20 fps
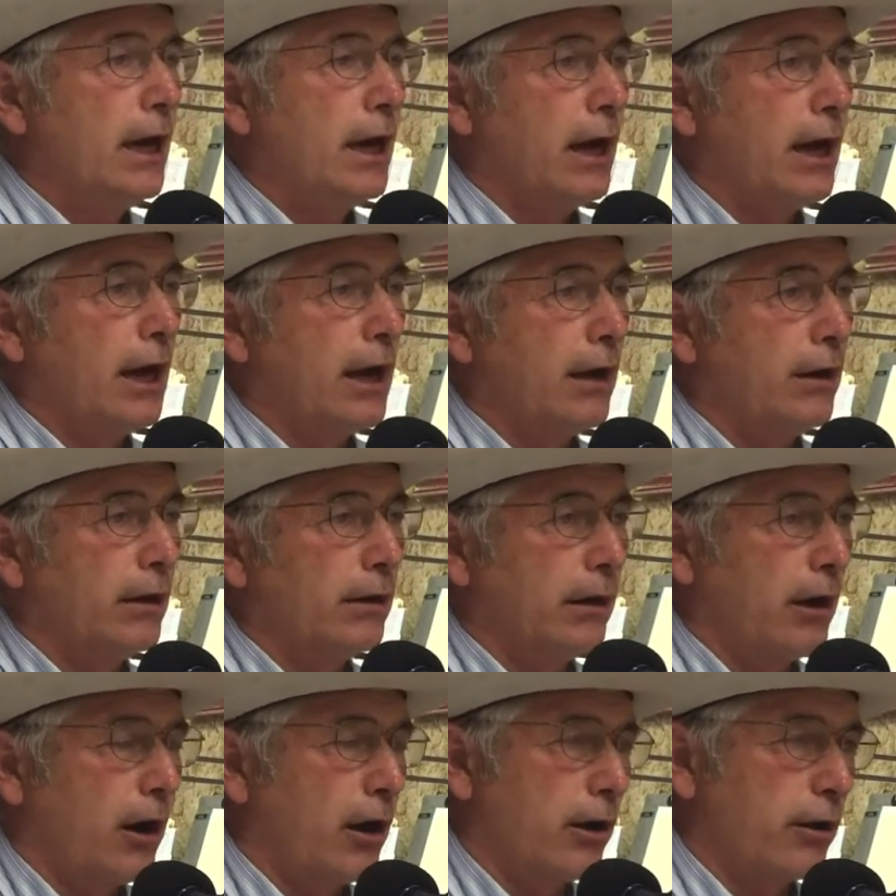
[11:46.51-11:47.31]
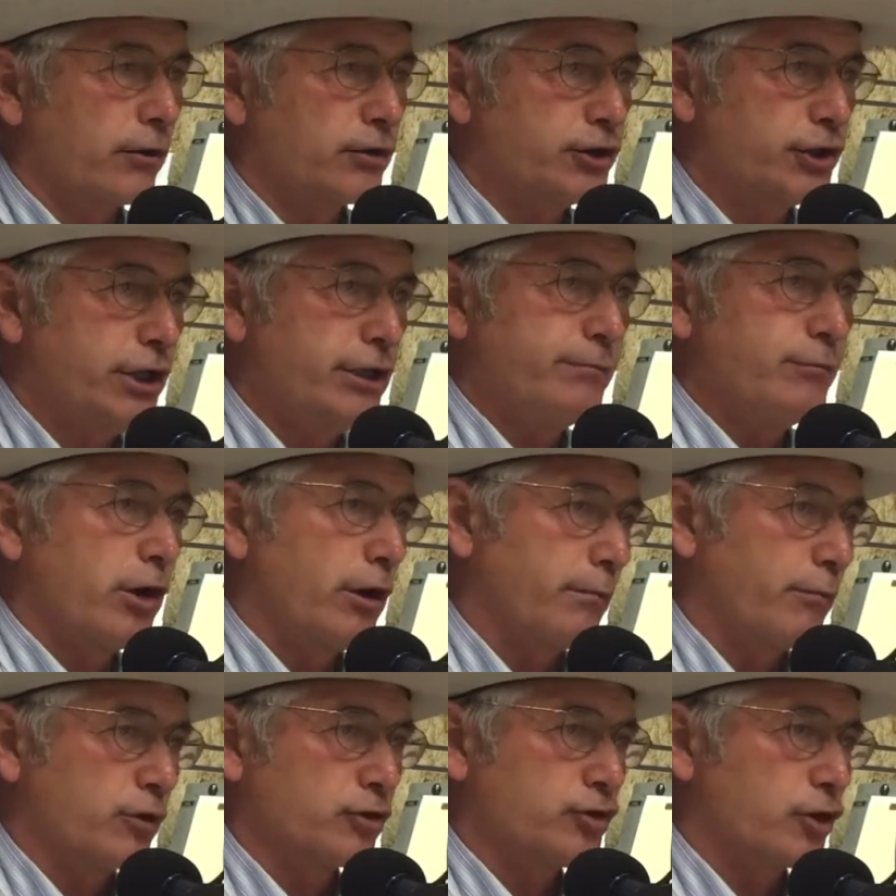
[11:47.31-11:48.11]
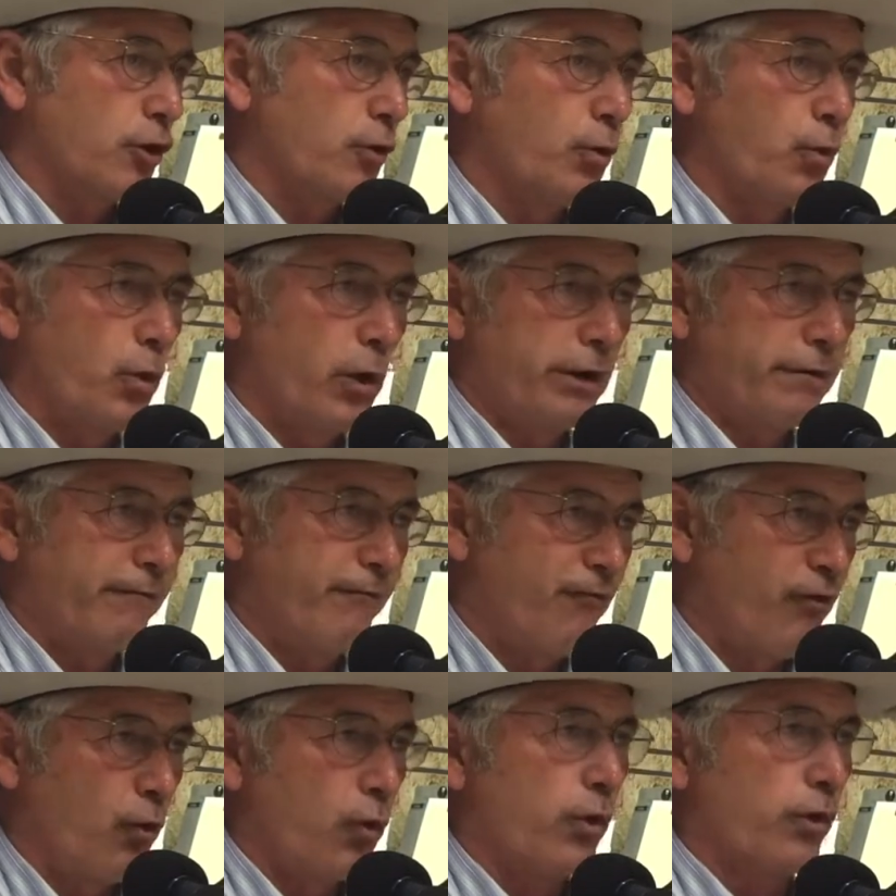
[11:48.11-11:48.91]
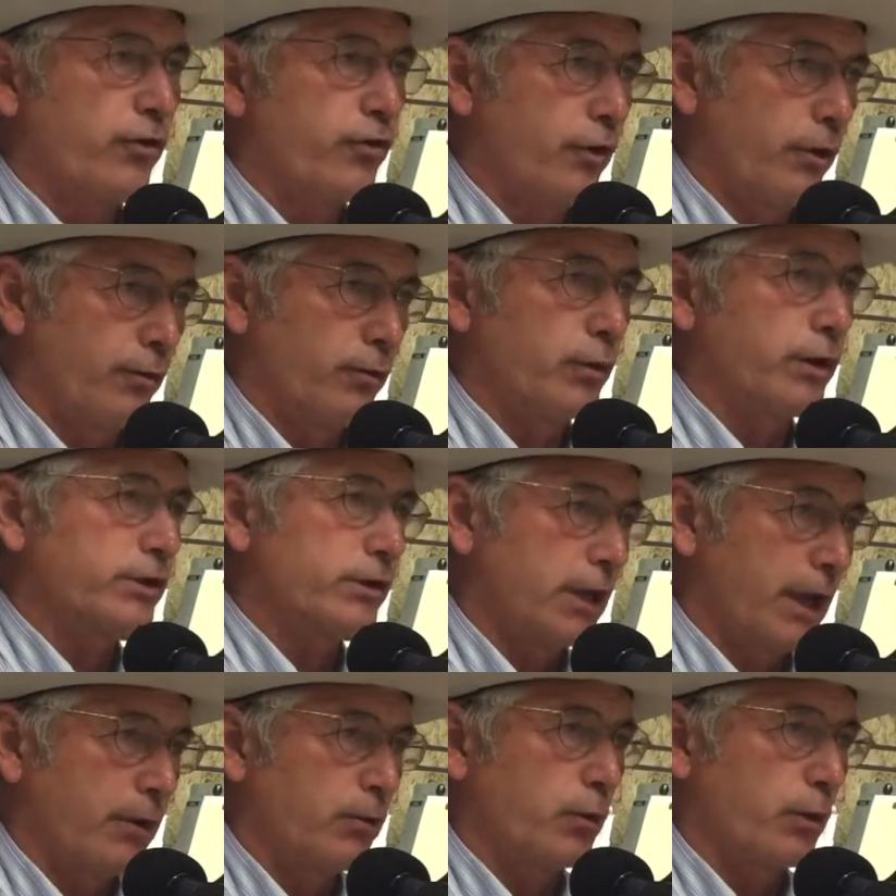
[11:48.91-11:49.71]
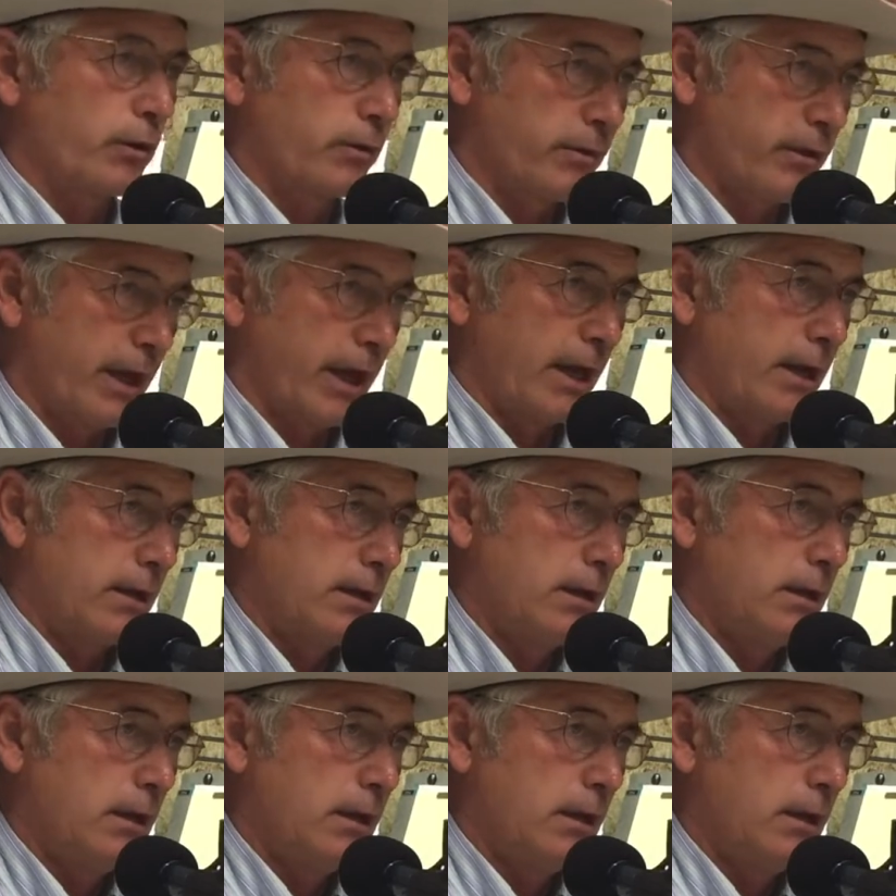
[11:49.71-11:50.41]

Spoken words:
Our sheep numbers are 1/4 of what they were then.